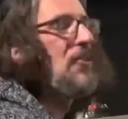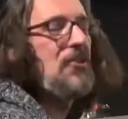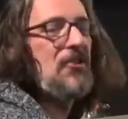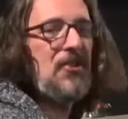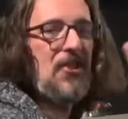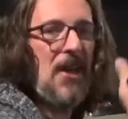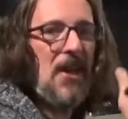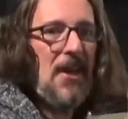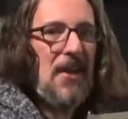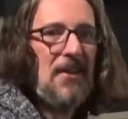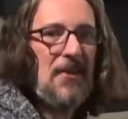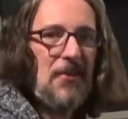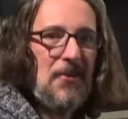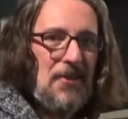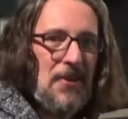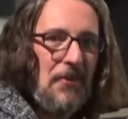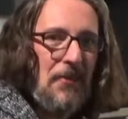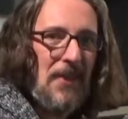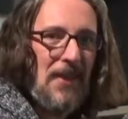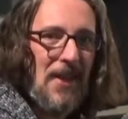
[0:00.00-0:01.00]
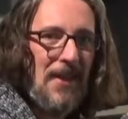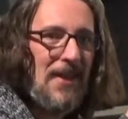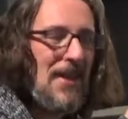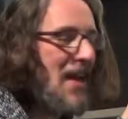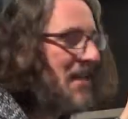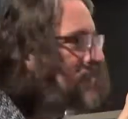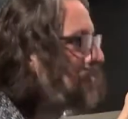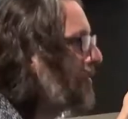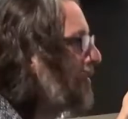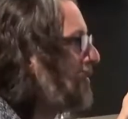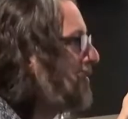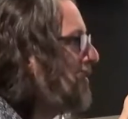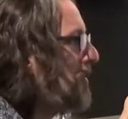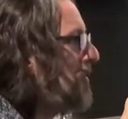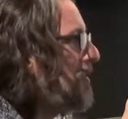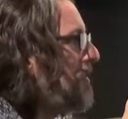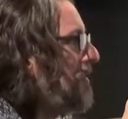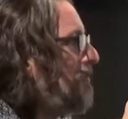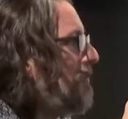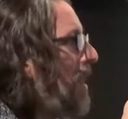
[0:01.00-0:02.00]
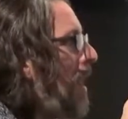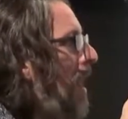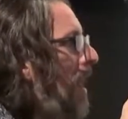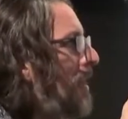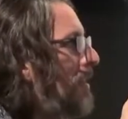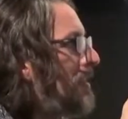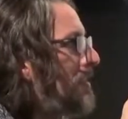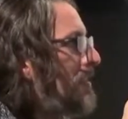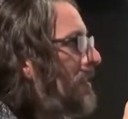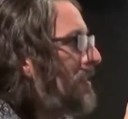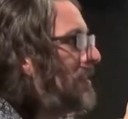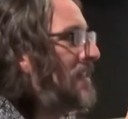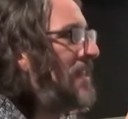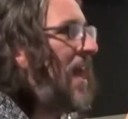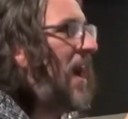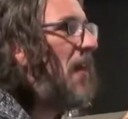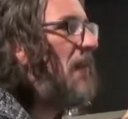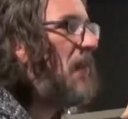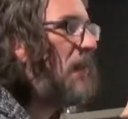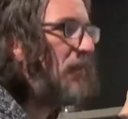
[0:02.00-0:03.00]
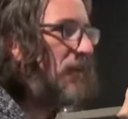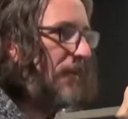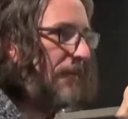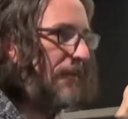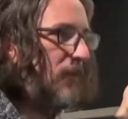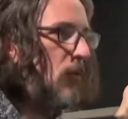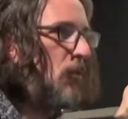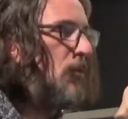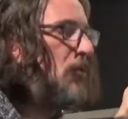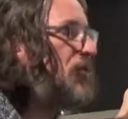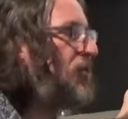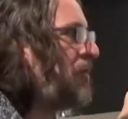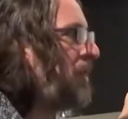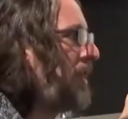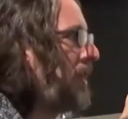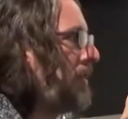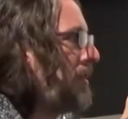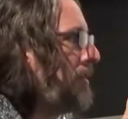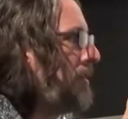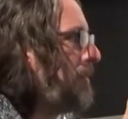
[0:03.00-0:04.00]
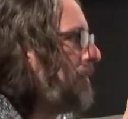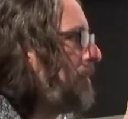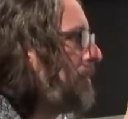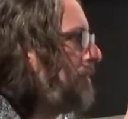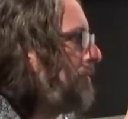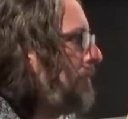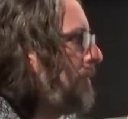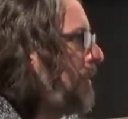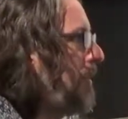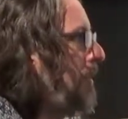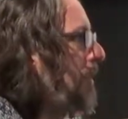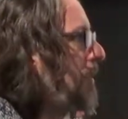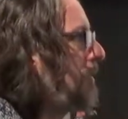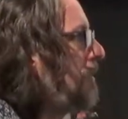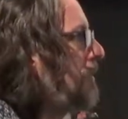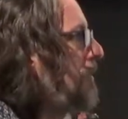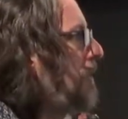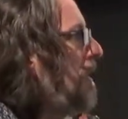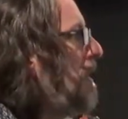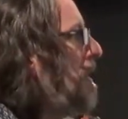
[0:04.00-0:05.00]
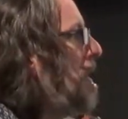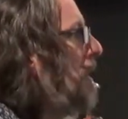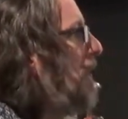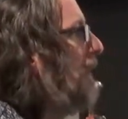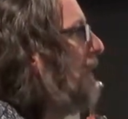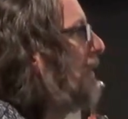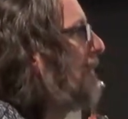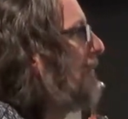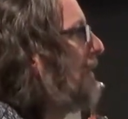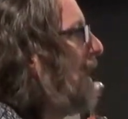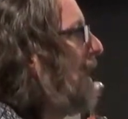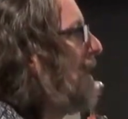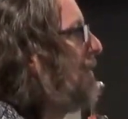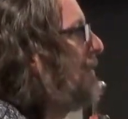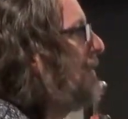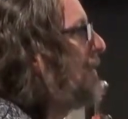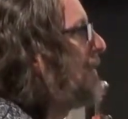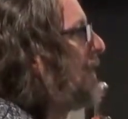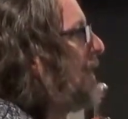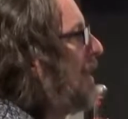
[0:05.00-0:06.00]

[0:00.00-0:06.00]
Senate or something like that. So consider the politics and how that would influence your character, the political environment.